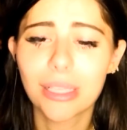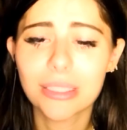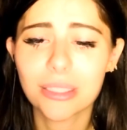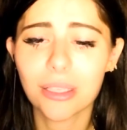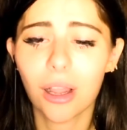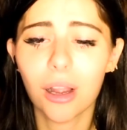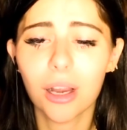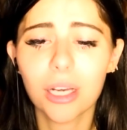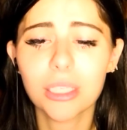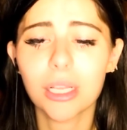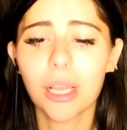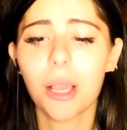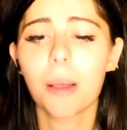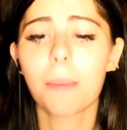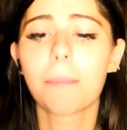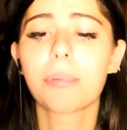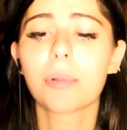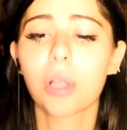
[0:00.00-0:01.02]
This art
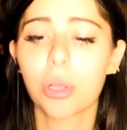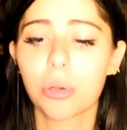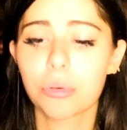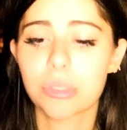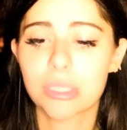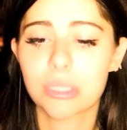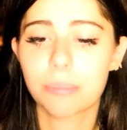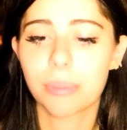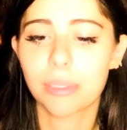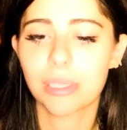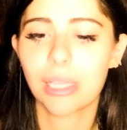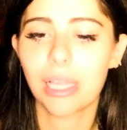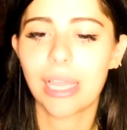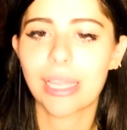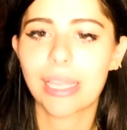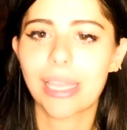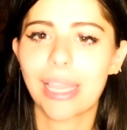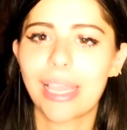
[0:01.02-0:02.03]
blows, but
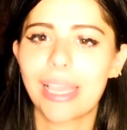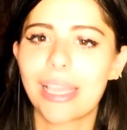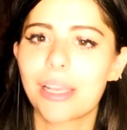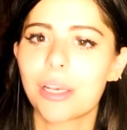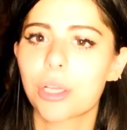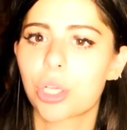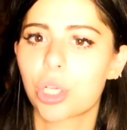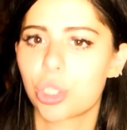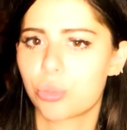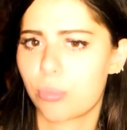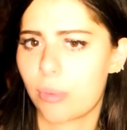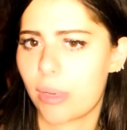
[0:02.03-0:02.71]
like in a good